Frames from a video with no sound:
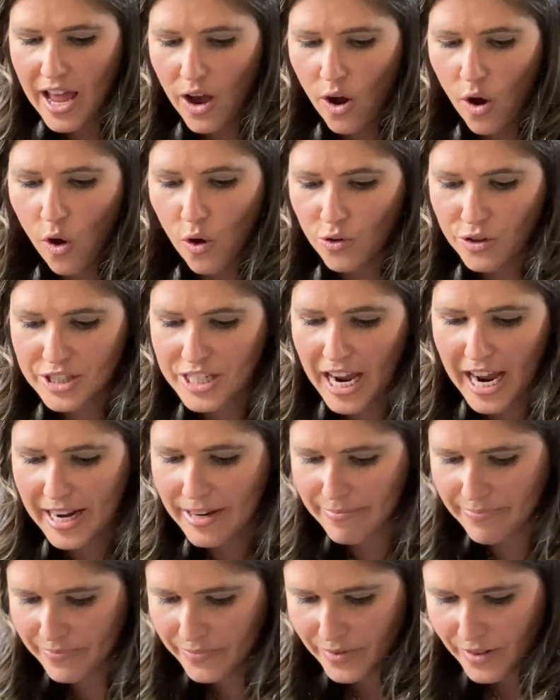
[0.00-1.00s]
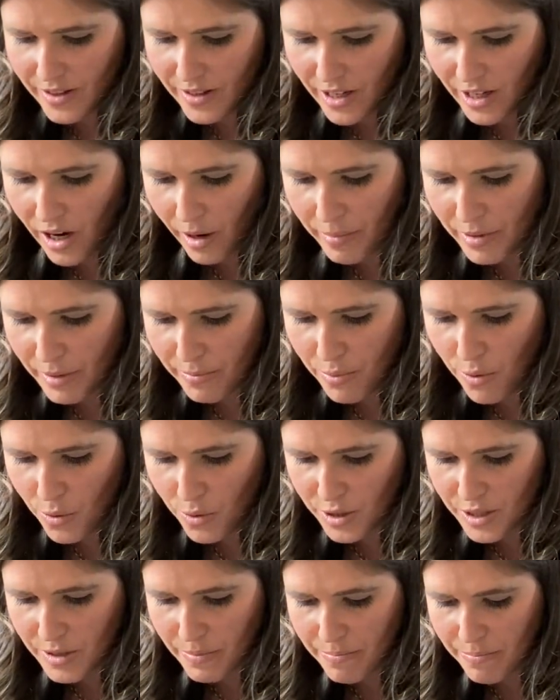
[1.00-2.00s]
all the time that come in the
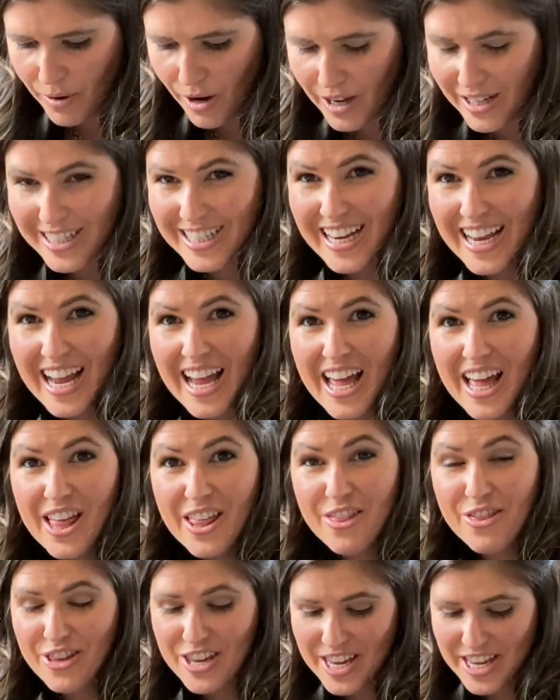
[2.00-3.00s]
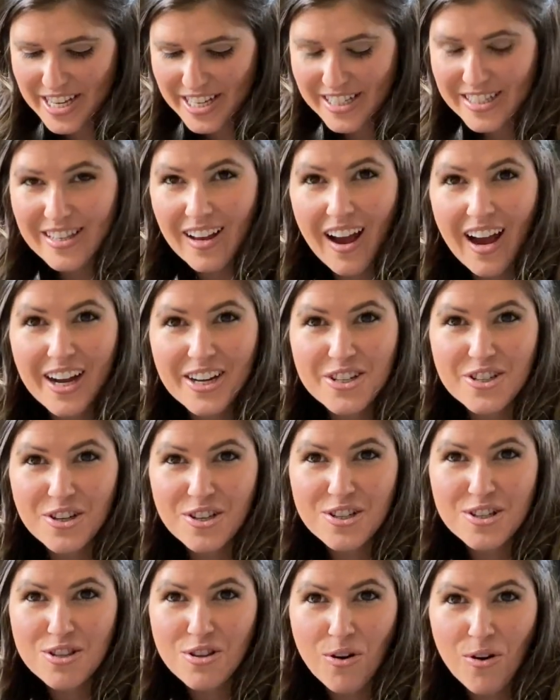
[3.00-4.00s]
post, but these I
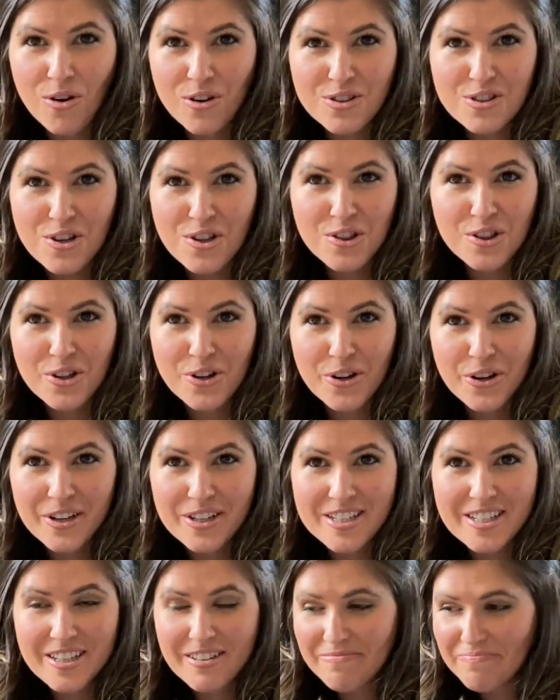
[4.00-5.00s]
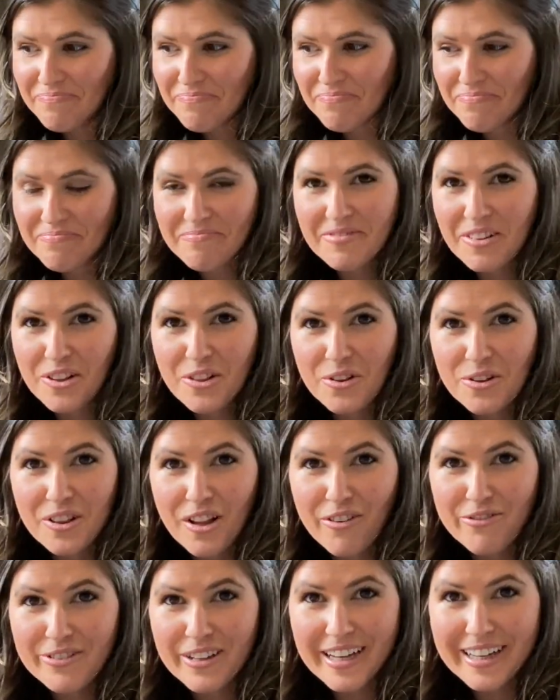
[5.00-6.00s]
just thought looked, looked
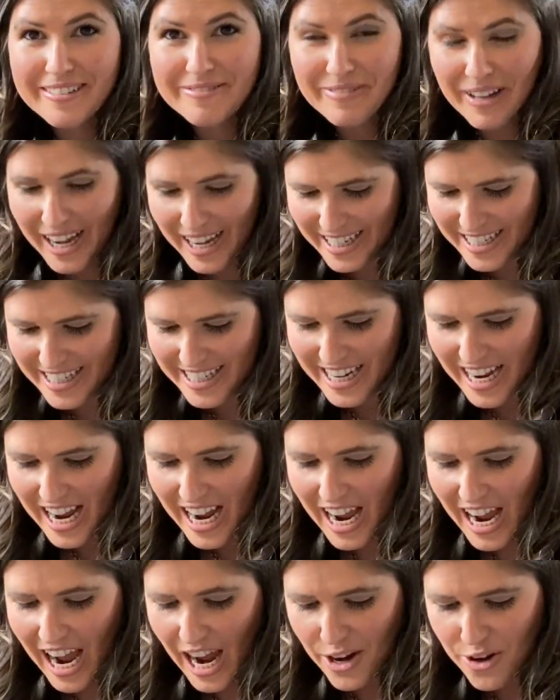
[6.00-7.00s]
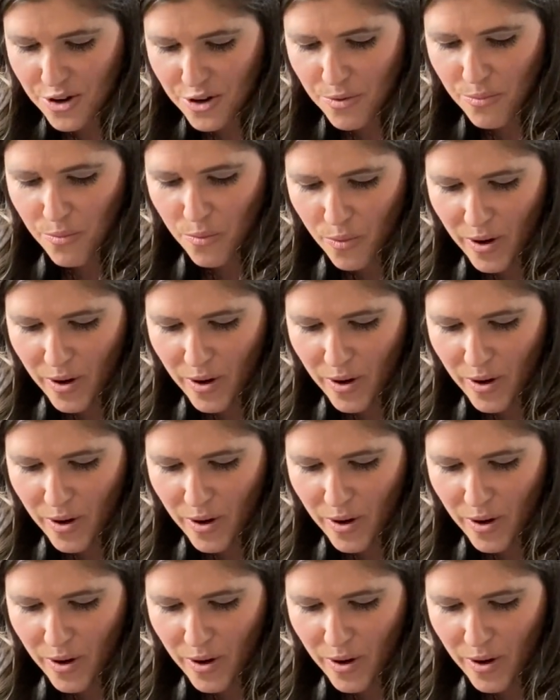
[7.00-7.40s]
lovely. And I couldn't